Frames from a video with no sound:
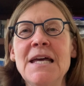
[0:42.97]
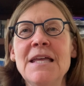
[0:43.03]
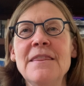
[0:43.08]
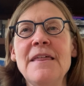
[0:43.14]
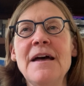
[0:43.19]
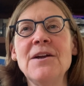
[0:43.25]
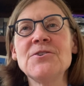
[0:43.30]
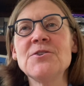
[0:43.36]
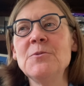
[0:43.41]

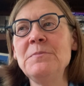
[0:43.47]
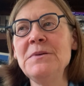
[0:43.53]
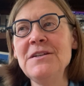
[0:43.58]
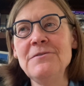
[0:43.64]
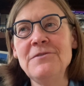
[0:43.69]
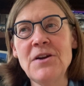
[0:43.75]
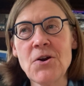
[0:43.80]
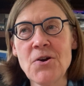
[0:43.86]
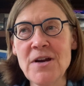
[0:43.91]
that should be
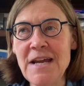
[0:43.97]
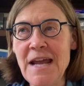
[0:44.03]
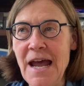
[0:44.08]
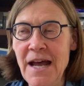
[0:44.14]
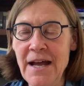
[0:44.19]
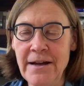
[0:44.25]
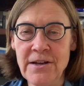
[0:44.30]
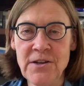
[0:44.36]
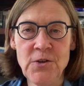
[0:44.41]
very
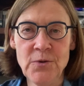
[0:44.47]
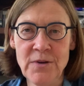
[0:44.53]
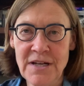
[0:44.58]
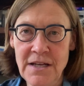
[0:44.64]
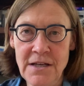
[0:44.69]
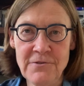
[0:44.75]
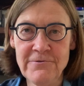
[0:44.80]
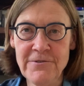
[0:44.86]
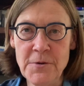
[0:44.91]
accurate
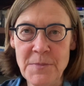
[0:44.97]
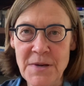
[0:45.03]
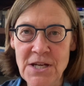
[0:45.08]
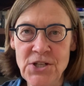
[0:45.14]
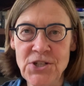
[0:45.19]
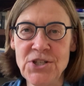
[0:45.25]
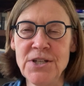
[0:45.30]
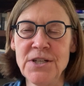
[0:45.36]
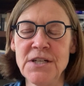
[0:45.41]

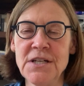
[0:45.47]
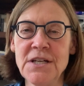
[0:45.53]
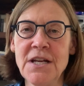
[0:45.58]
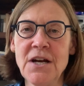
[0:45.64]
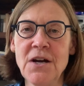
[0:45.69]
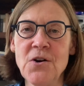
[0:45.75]
information.